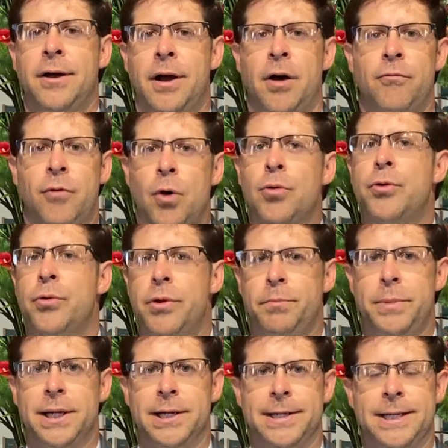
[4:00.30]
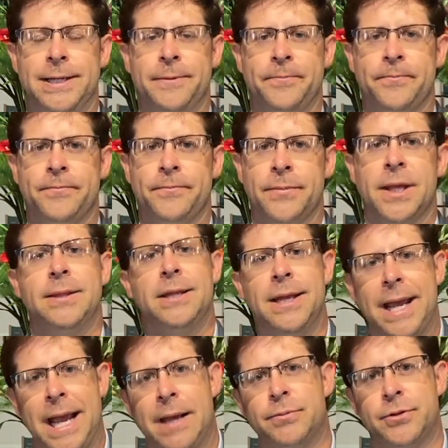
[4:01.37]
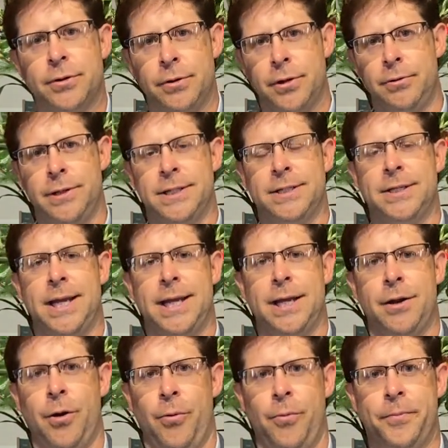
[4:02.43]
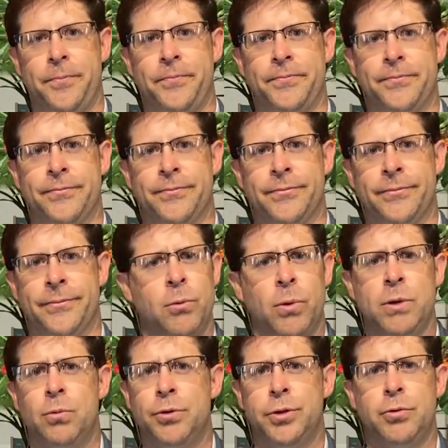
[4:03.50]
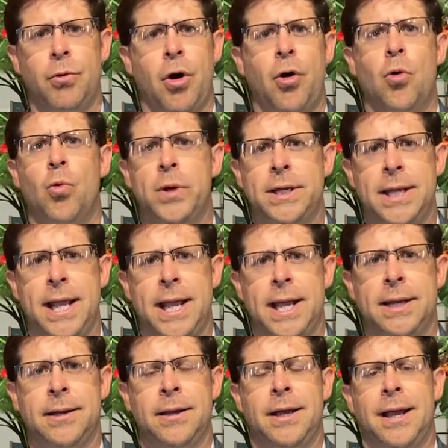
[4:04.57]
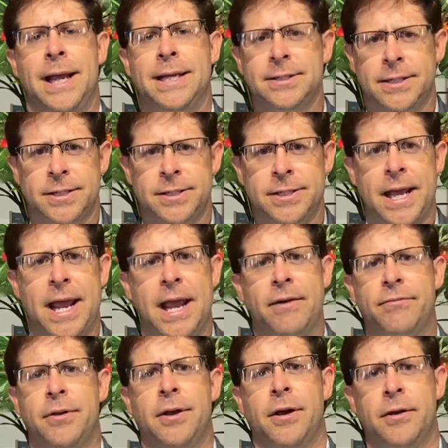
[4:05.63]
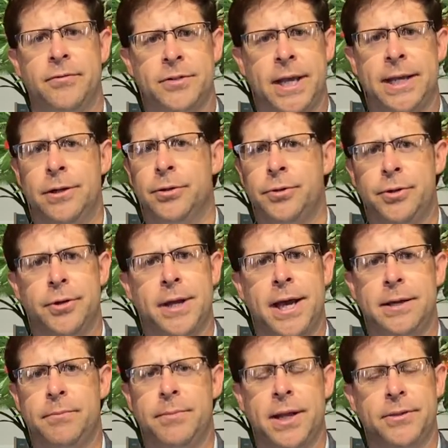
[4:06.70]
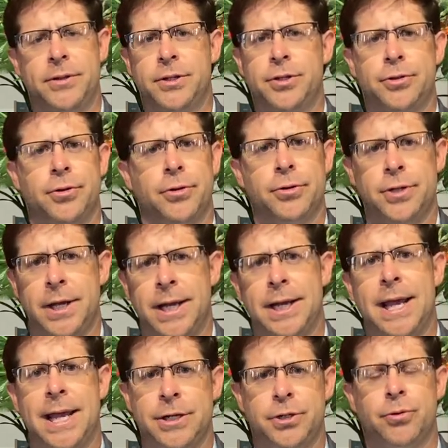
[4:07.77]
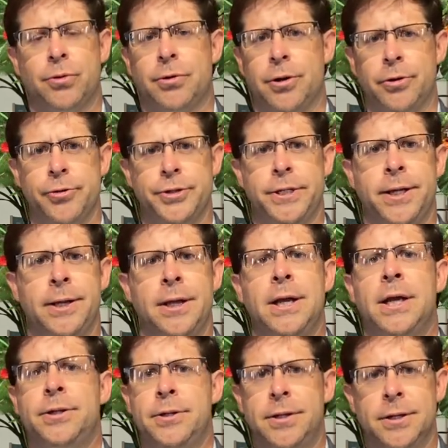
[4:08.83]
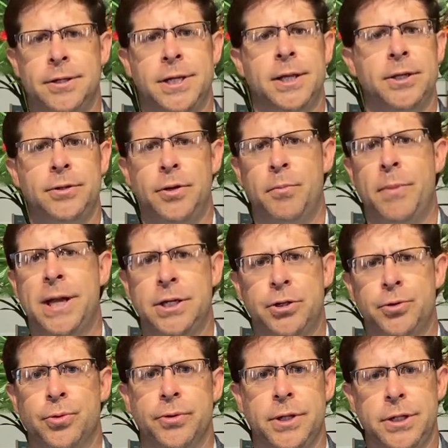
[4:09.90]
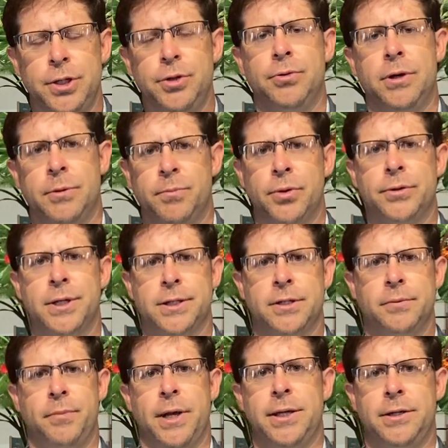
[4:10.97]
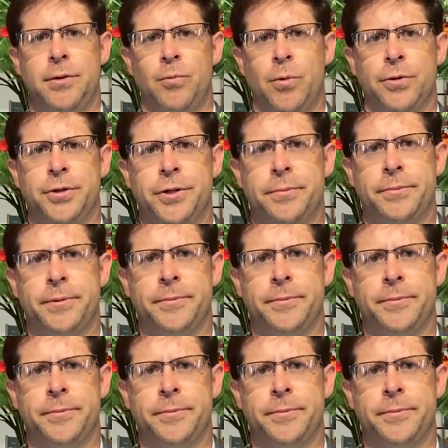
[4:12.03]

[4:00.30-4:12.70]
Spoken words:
a vulnerability, then absolutely stay at home. We will do all we can as the staff of St. Luke United Methodist Church and as your clergy to continue to make sure that you can participate in worship.